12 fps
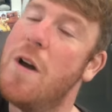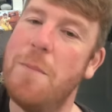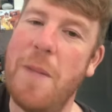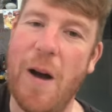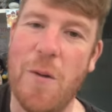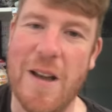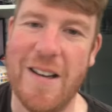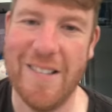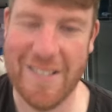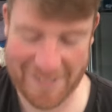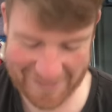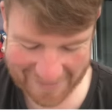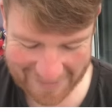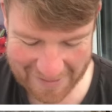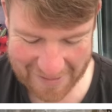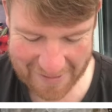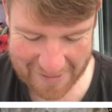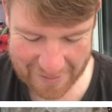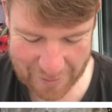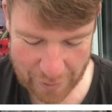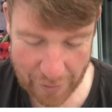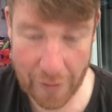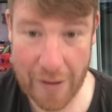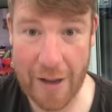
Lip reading: pouting. So